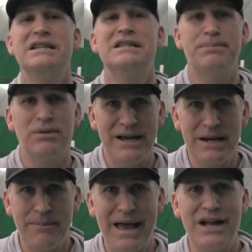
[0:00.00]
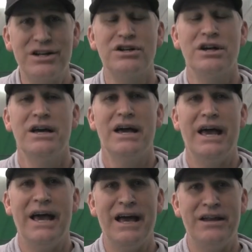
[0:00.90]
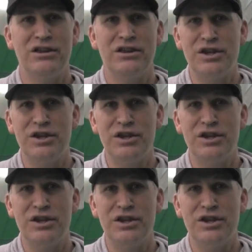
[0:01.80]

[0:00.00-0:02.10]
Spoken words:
to playing a match. And